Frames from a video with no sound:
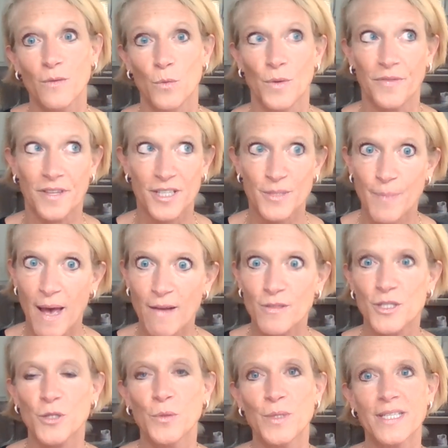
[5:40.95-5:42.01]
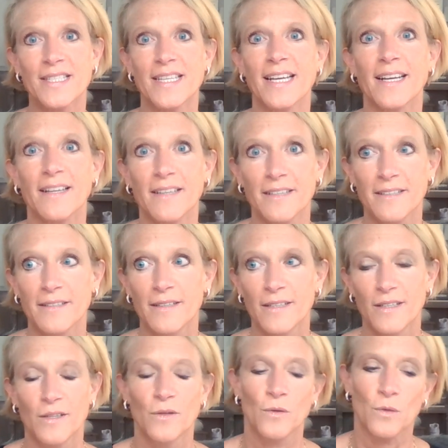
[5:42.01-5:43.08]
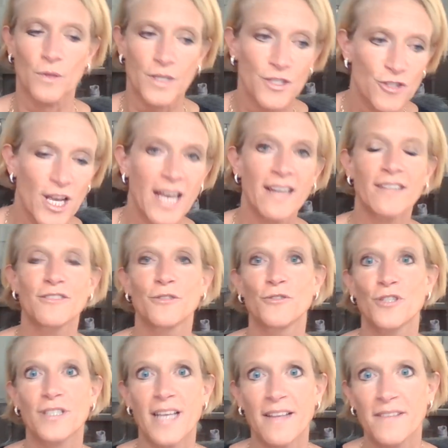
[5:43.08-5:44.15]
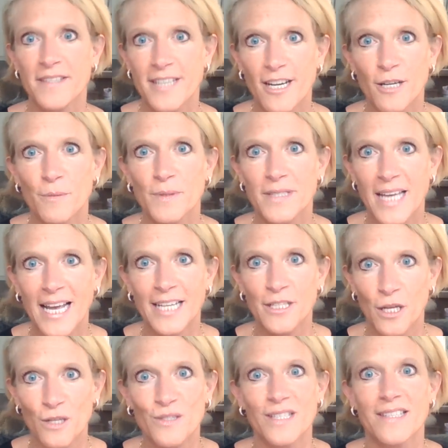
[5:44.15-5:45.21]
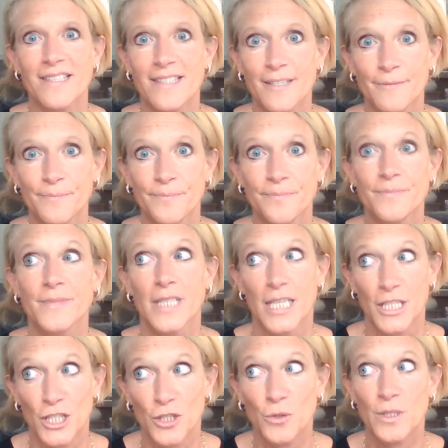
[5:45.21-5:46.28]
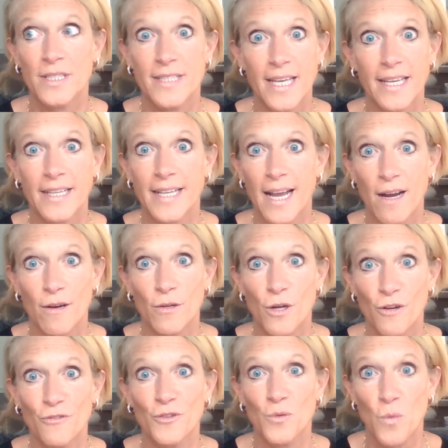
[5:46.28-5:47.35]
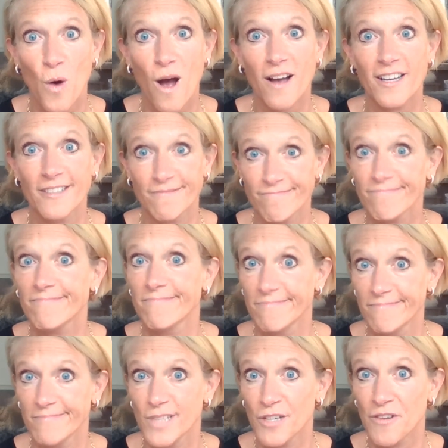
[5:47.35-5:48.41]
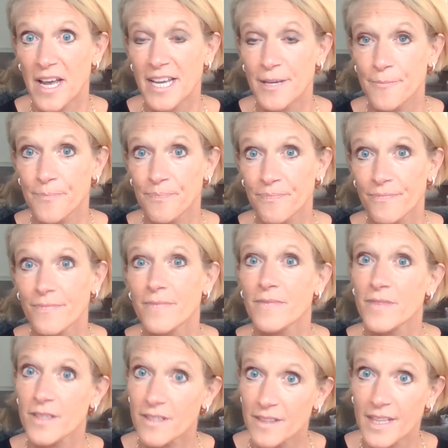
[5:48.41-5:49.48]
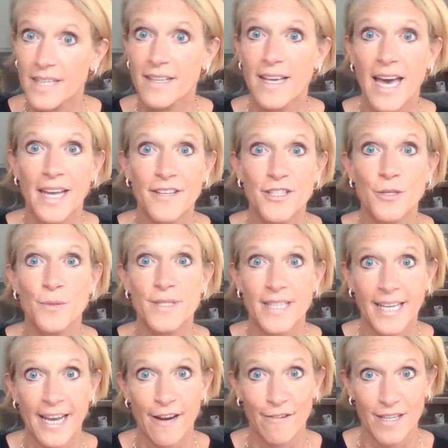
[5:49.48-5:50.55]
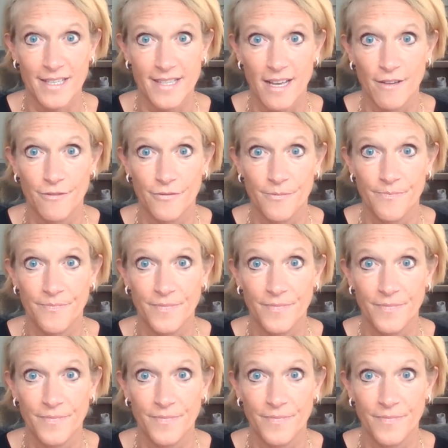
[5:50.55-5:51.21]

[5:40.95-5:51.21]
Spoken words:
with the spouse who is sick or the child who just had the terrible diagnosis. And you can take an hour and go for a walk. All right? The thing you got to do is take care of yourself.